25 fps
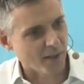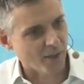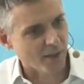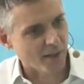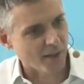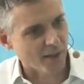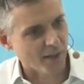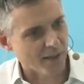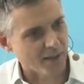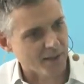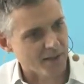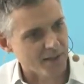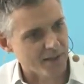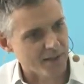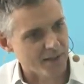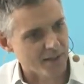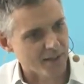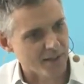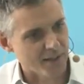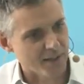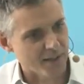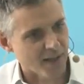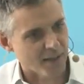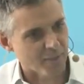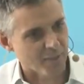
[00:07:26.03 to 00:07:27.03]
I can
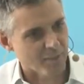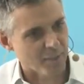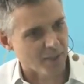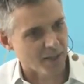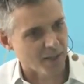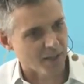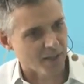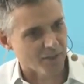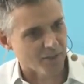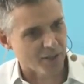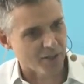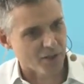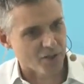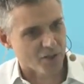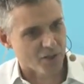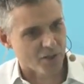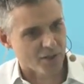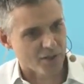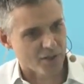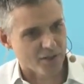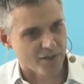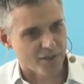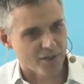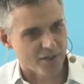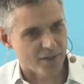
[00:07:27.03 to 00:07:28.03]
see that being of
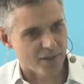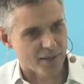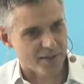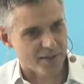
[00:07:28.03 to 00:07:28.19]
interest,